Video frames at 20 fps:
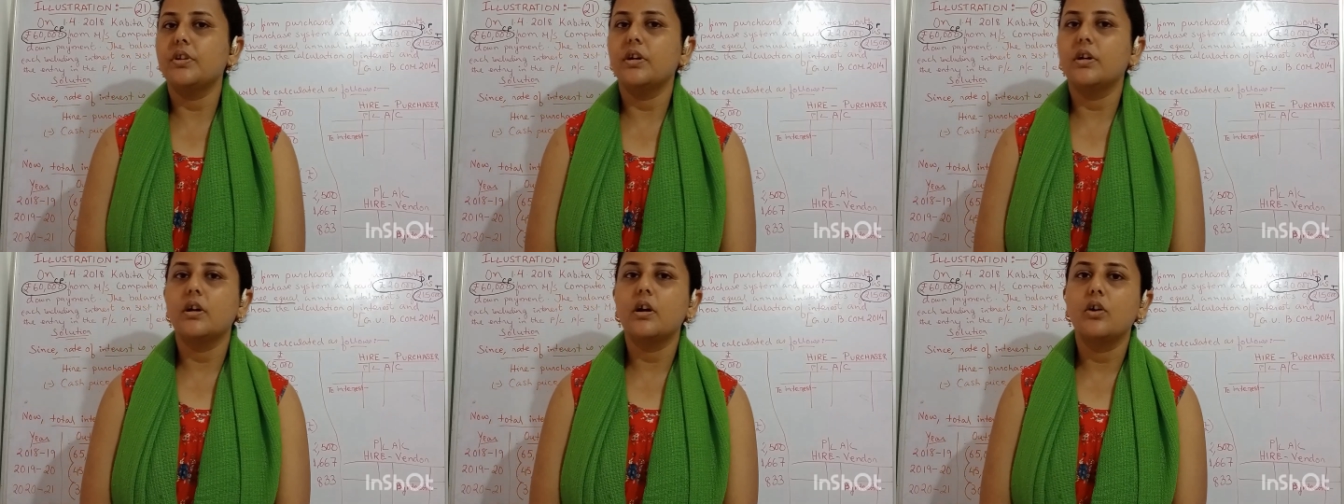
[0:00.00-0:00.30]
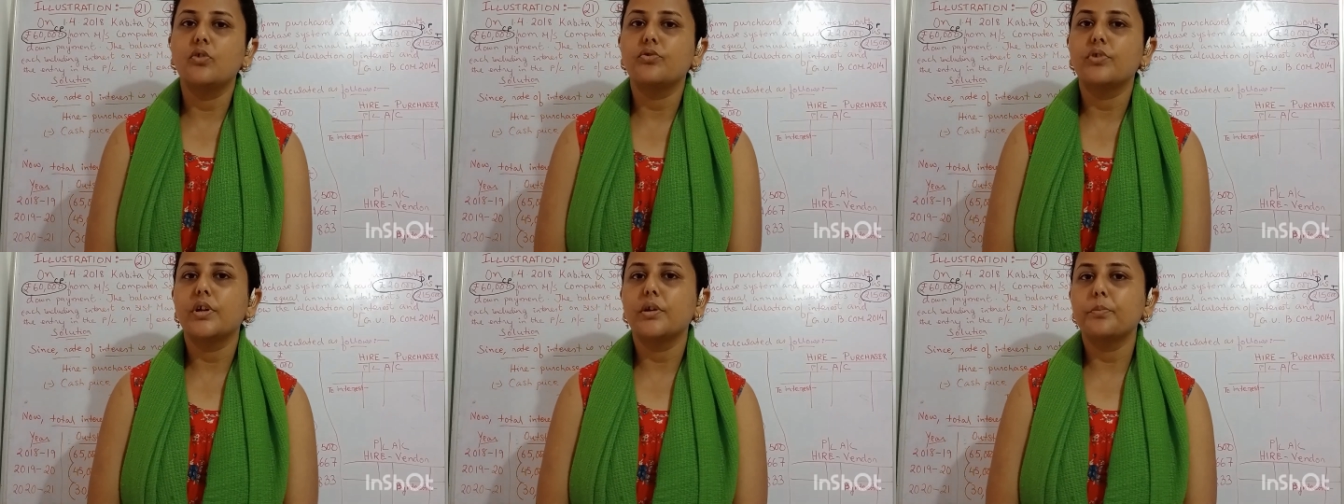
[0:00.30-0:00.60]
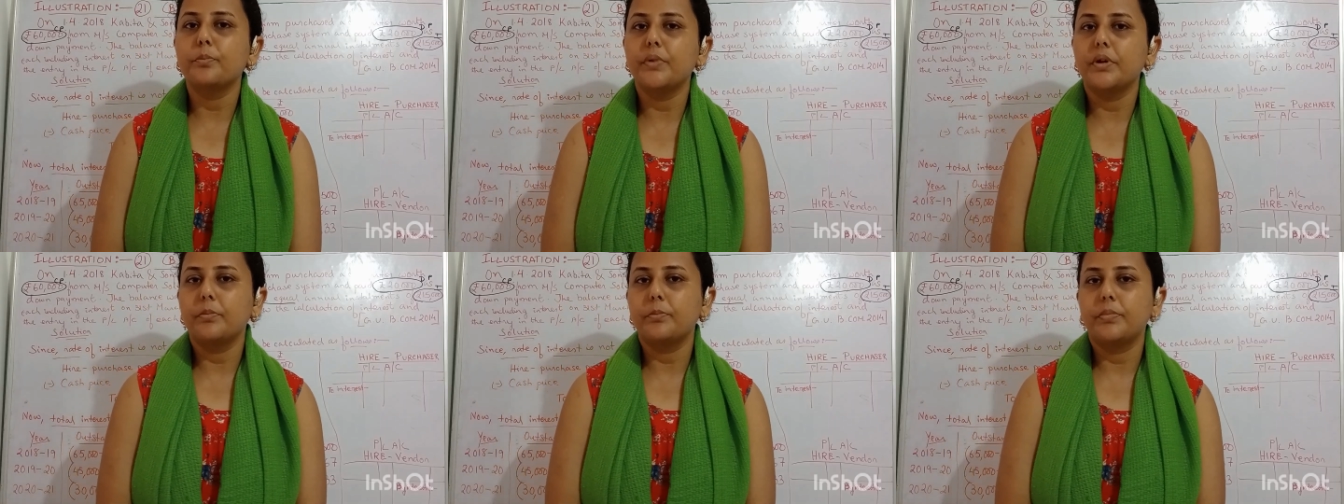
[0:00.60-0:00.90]

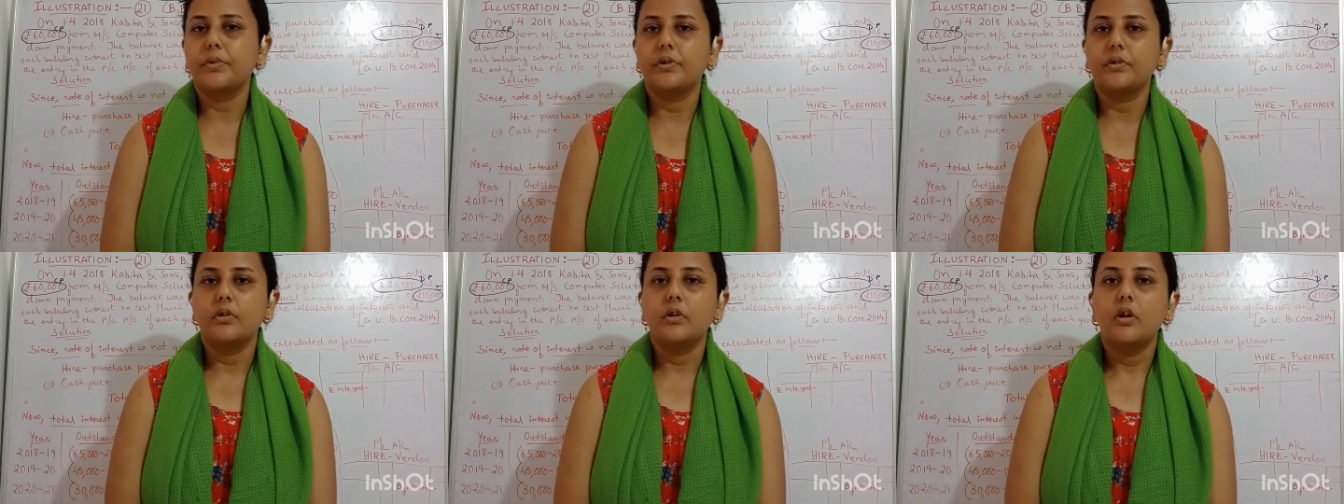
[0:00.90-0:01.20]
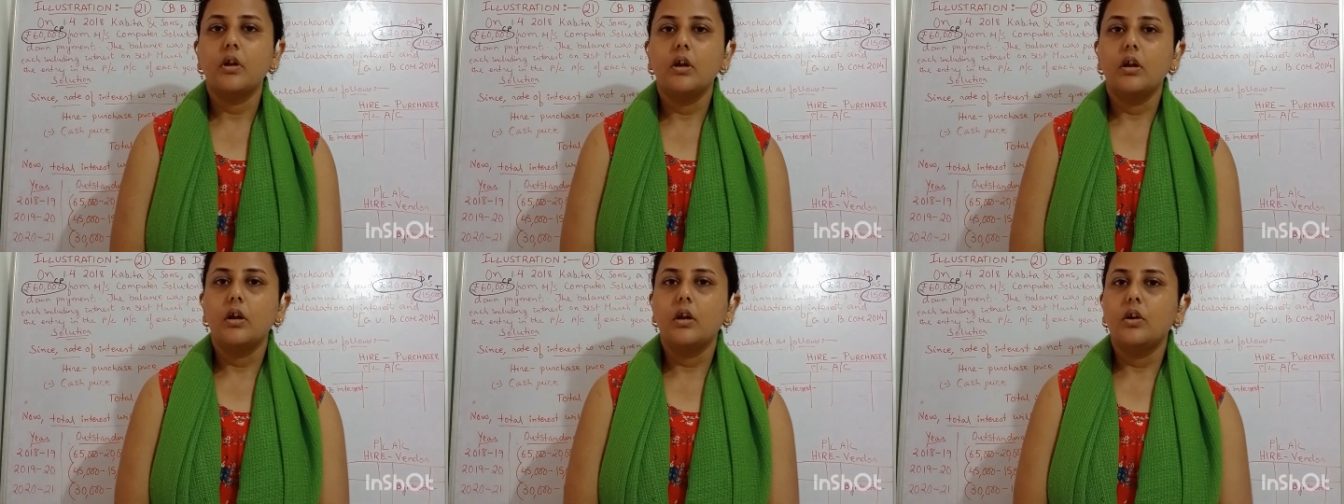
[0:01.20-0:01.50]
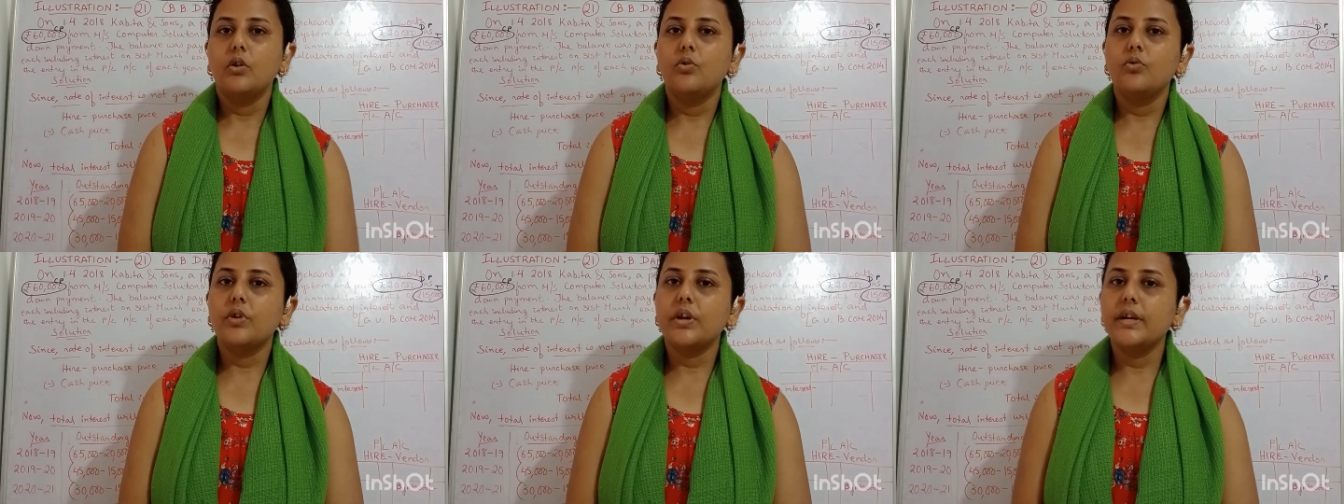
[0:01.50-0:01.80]
accounting paper.
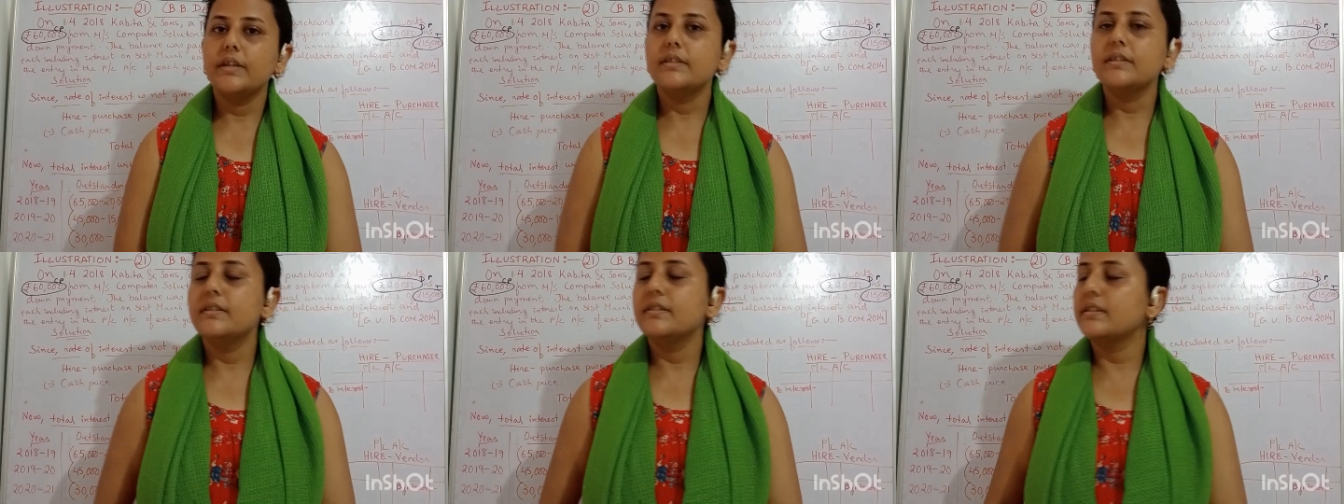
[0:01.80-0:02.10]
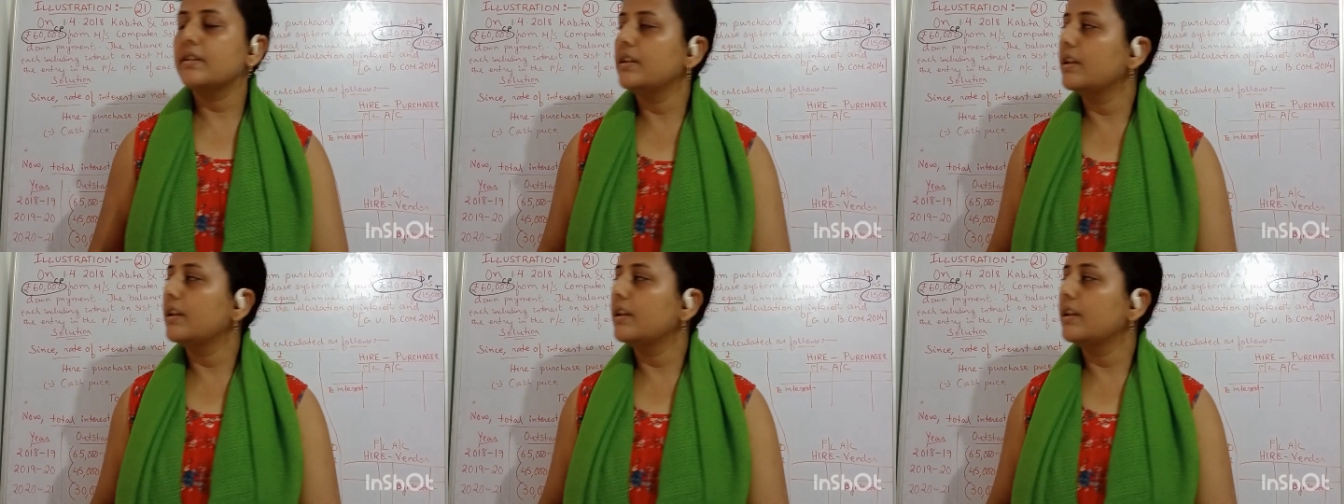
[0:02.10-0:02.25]
Okay, it is